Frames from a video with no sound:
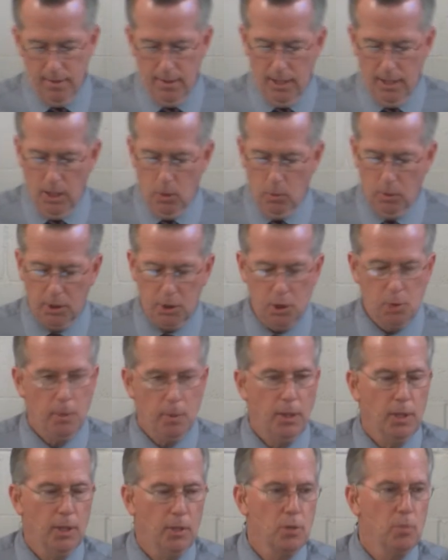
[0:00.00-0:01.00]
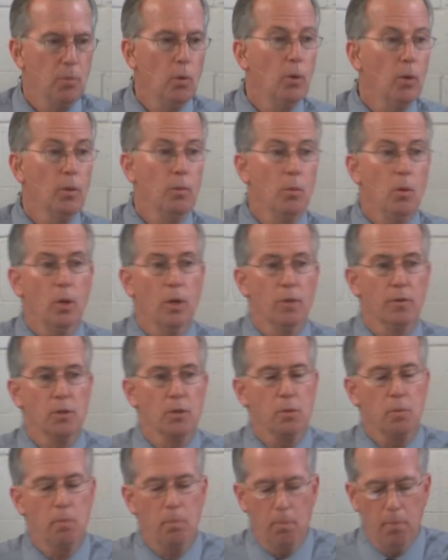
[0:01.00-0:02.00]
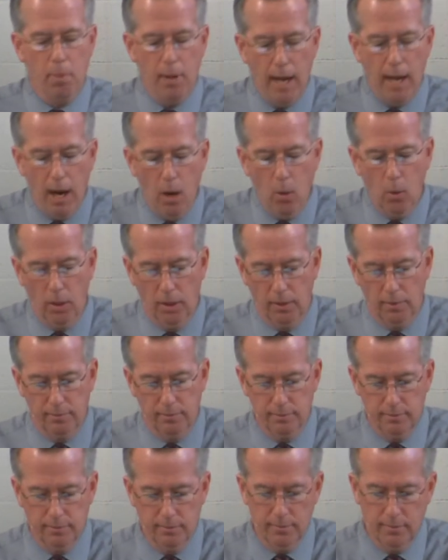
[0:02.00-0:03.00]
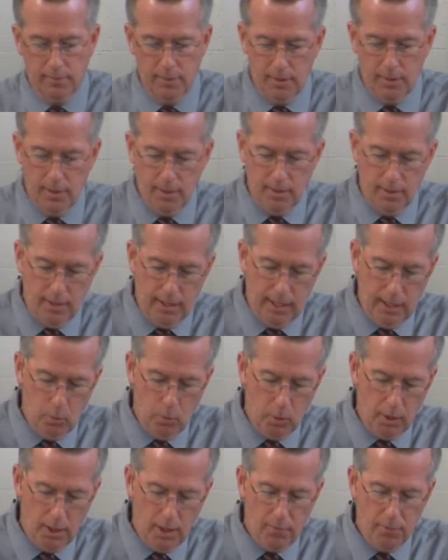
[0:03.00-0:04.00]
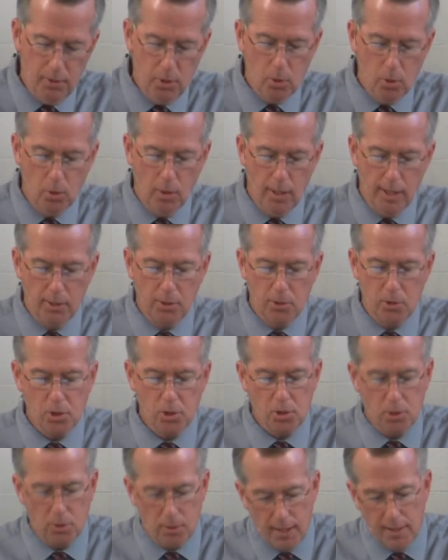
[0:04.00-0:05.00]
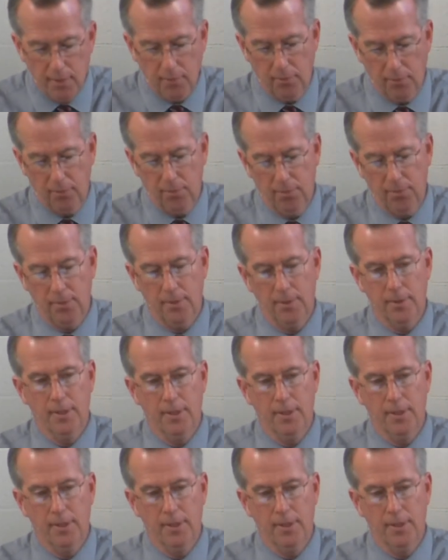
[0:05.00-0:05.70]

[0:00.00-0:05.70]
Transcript: you will experience more and more of his power. He will give you greater strength.